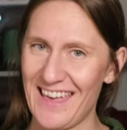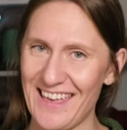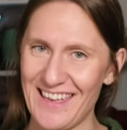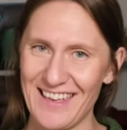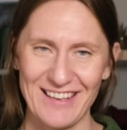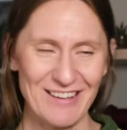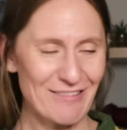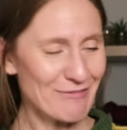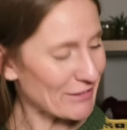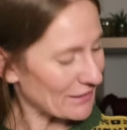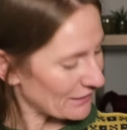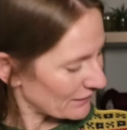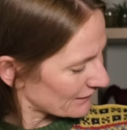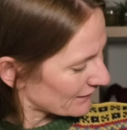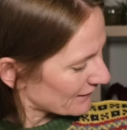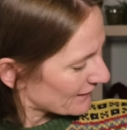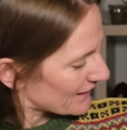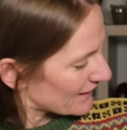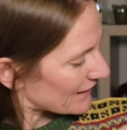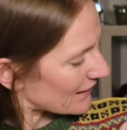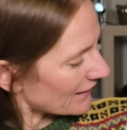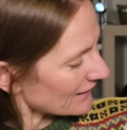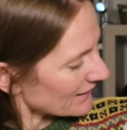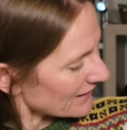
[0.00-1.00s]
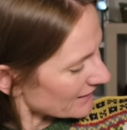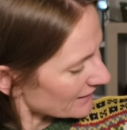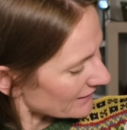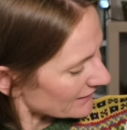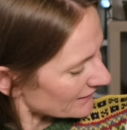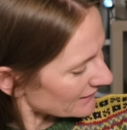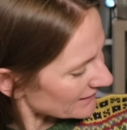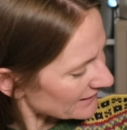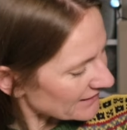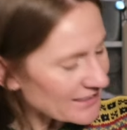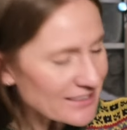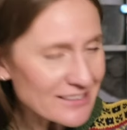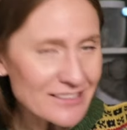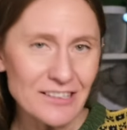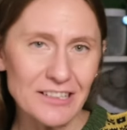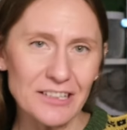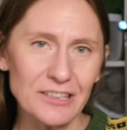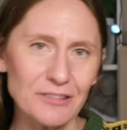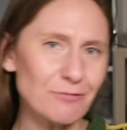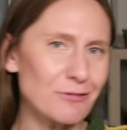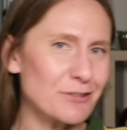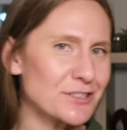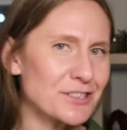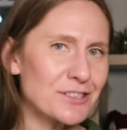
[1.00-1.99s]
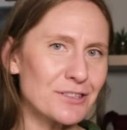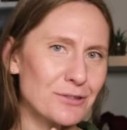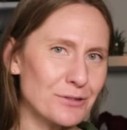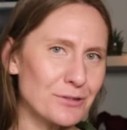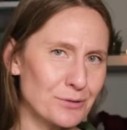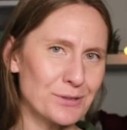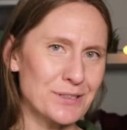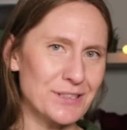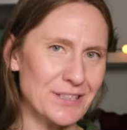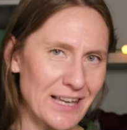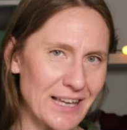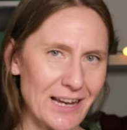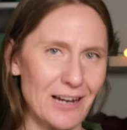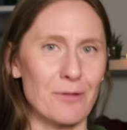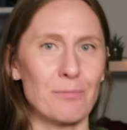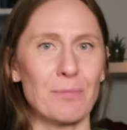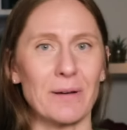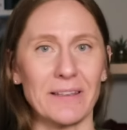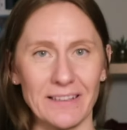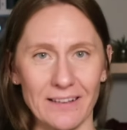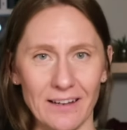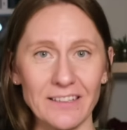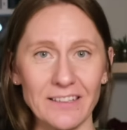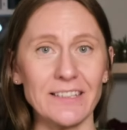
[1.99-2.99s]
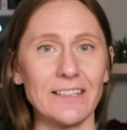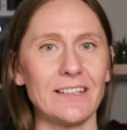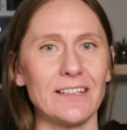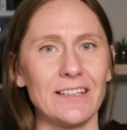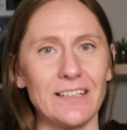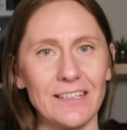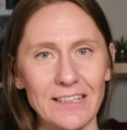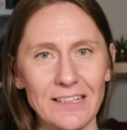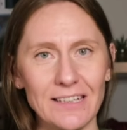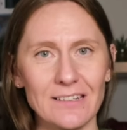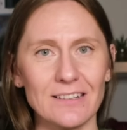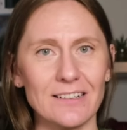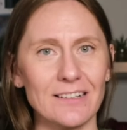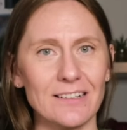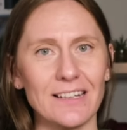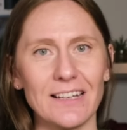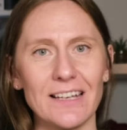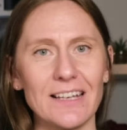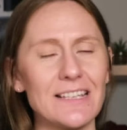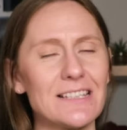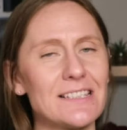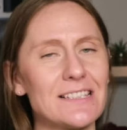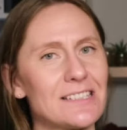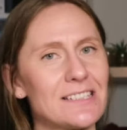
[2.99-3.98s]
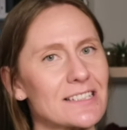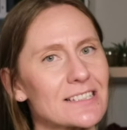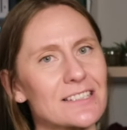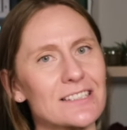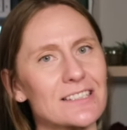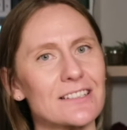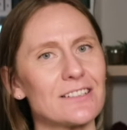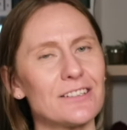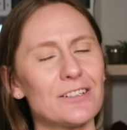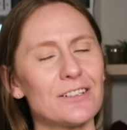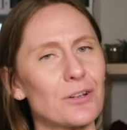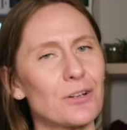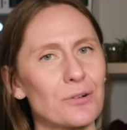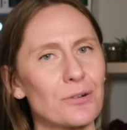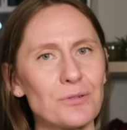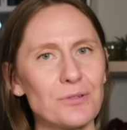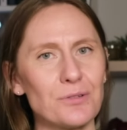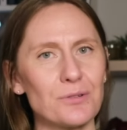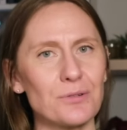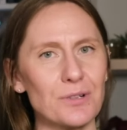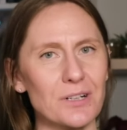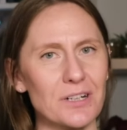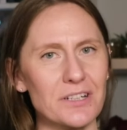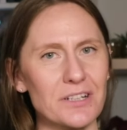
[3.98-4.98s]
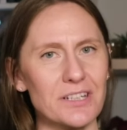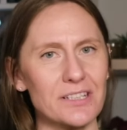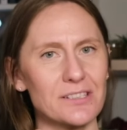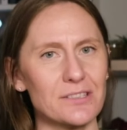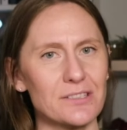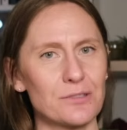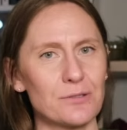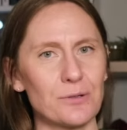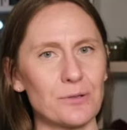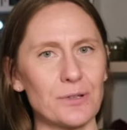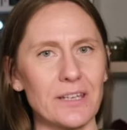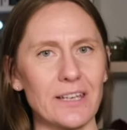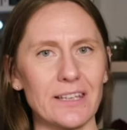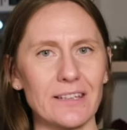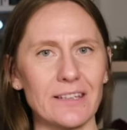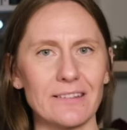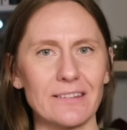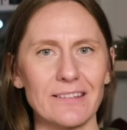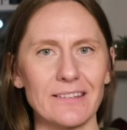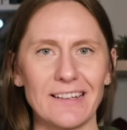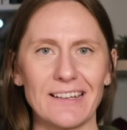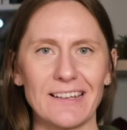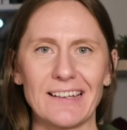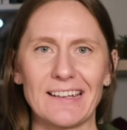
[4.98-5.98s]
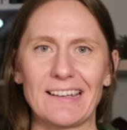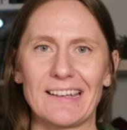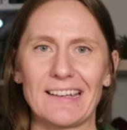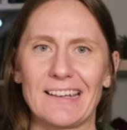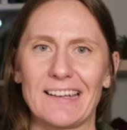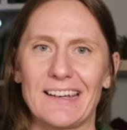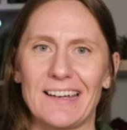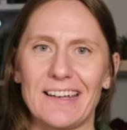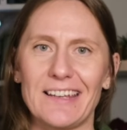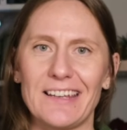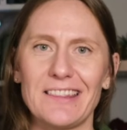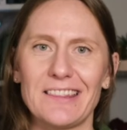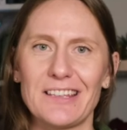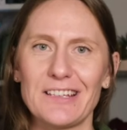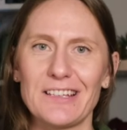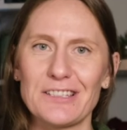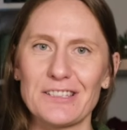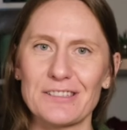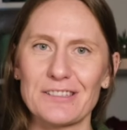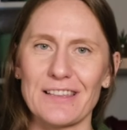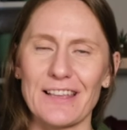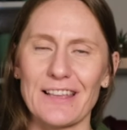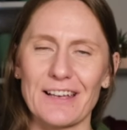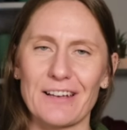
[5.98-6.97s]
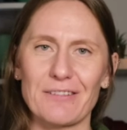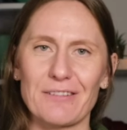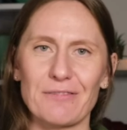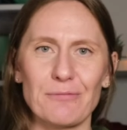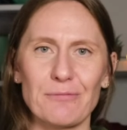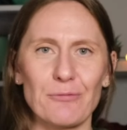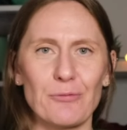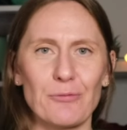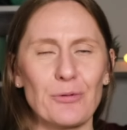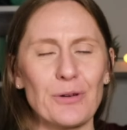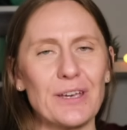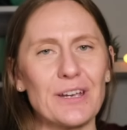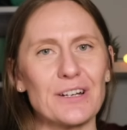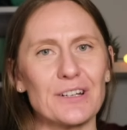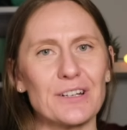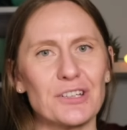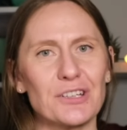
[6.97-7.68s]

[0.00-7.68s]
Well, cutting here, it wasn't too scary, but cutting here is just, you know, you are just doing it in this like weird